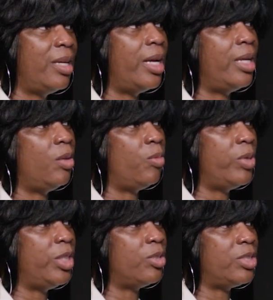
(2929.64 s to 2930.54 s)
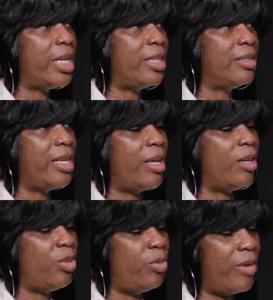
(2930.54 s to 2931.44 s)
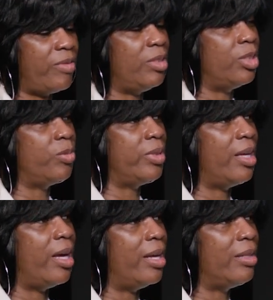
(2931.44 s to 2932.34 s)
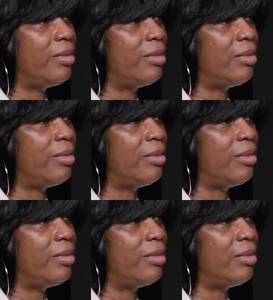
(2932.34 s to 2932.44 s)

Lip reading: and to win your second title, you have to deal with that.